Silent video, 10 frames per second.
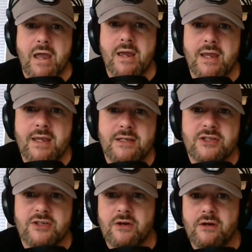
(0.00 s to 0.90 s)
He
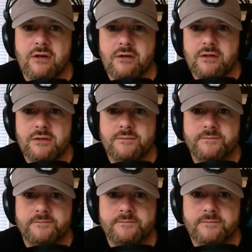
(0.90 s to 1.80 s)
saw
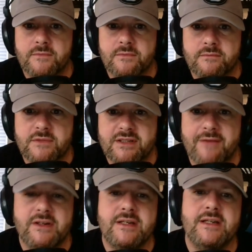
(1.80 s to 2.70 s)

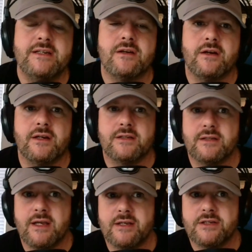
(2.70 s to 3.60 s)
17
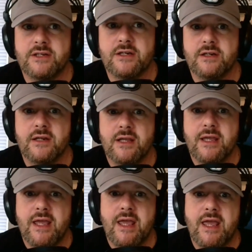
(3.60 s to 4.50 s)
targets last year,
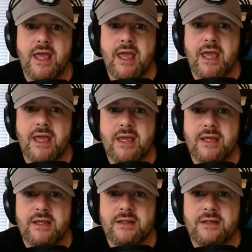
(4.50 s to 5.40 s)

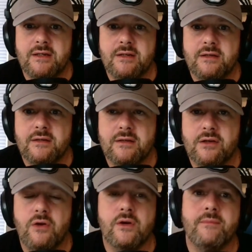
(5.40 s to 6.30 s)
and
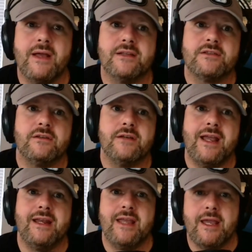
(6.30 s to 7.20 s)
Cole Kmet saw
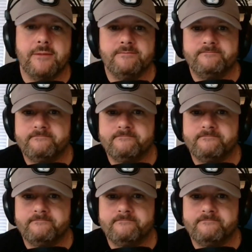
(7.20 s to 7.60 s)
88.